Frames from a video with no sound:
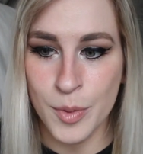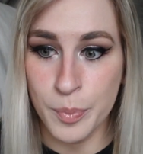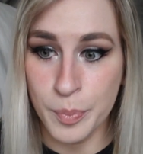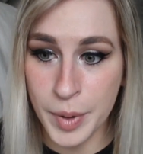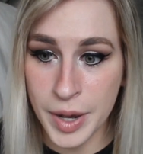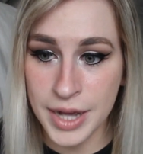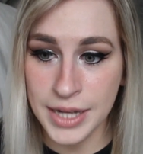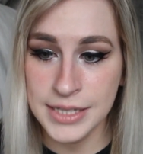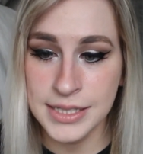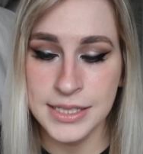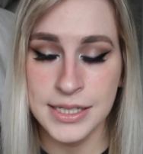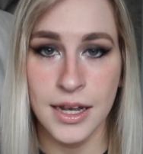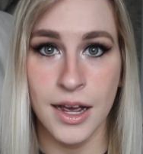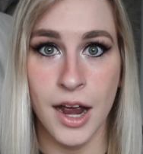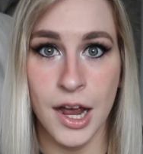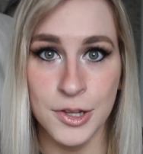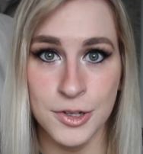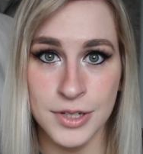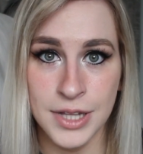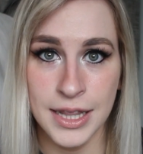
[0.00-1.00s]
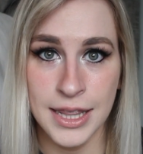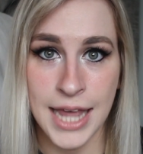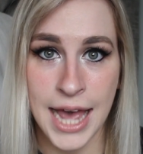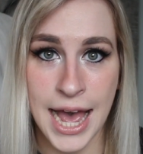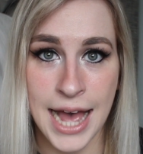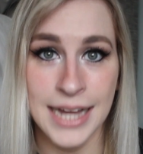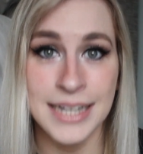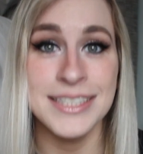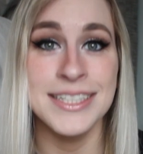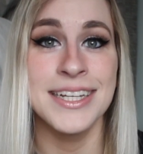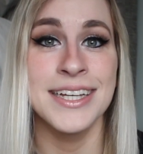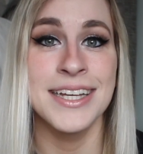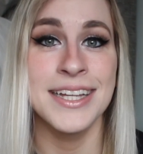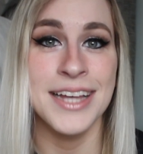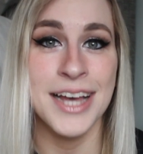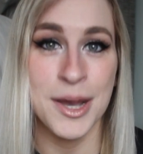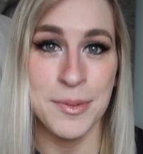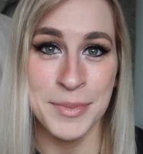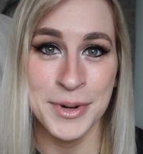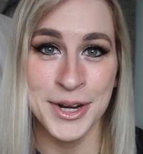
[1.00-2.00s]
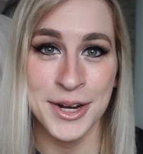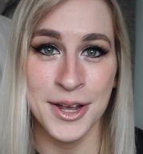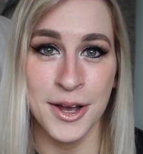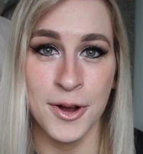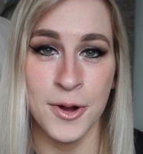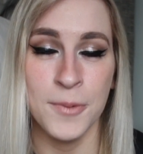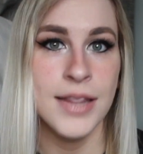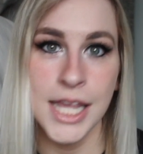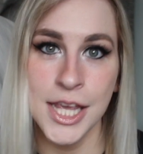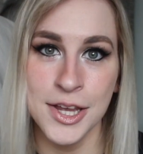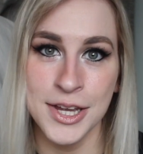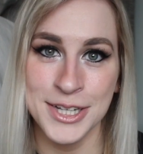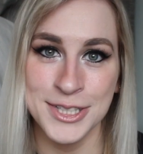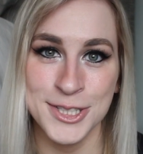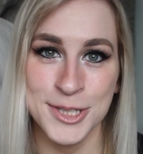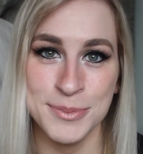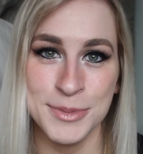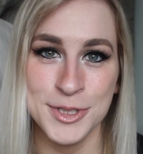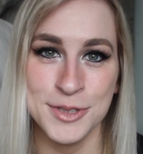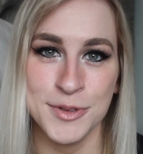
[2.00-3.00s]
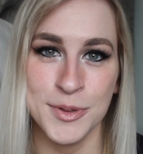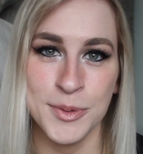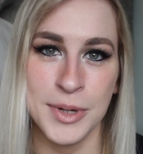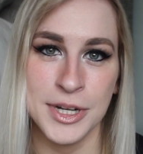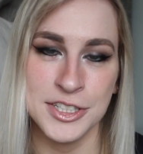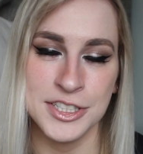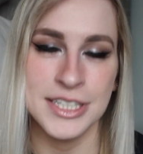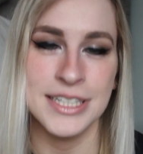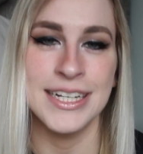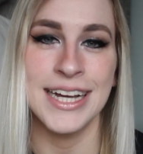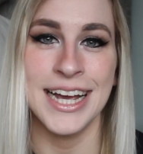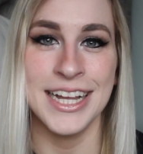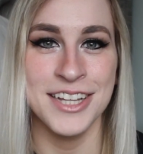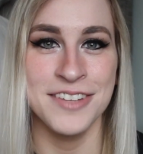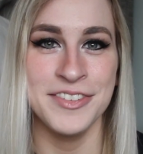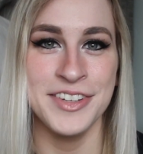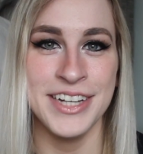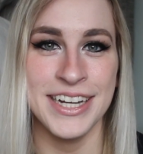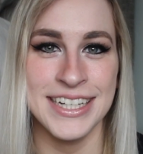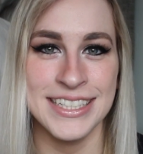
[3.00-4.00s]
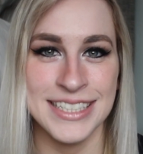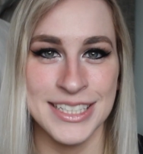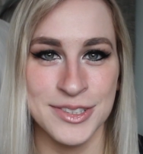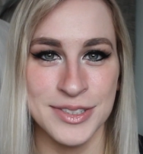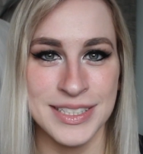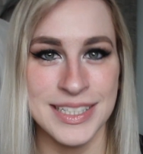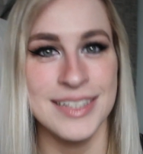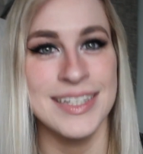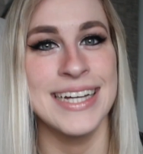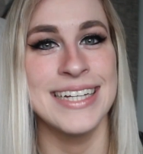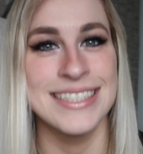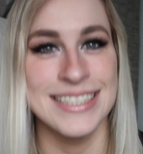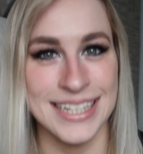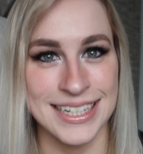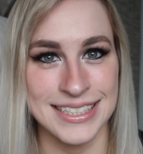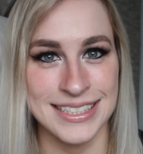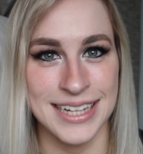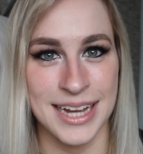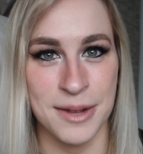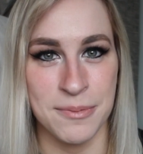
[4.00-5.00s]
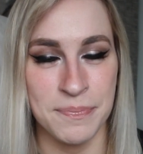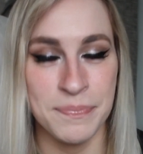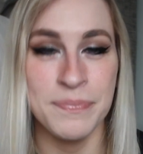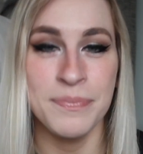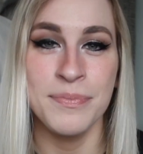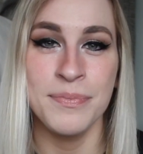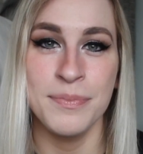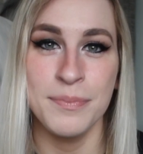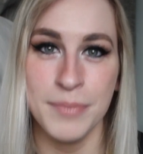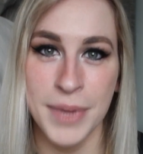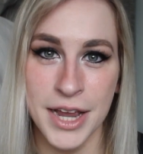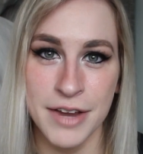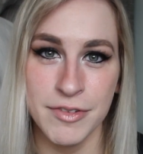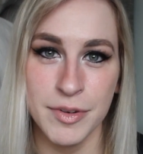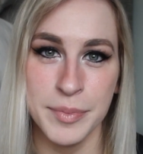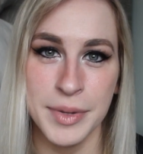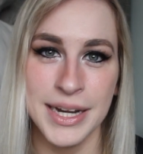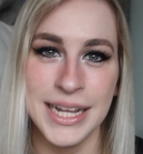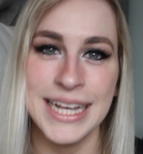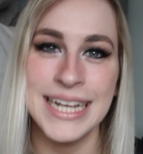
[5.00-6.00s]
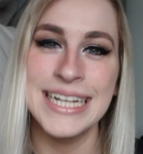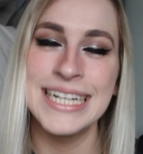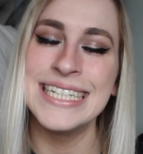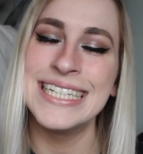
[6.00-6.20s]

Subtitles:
But other than that, I'm gonna go. Thank you guys so much for watching. I love you guys and I'll see you guys next time. Bye everybody.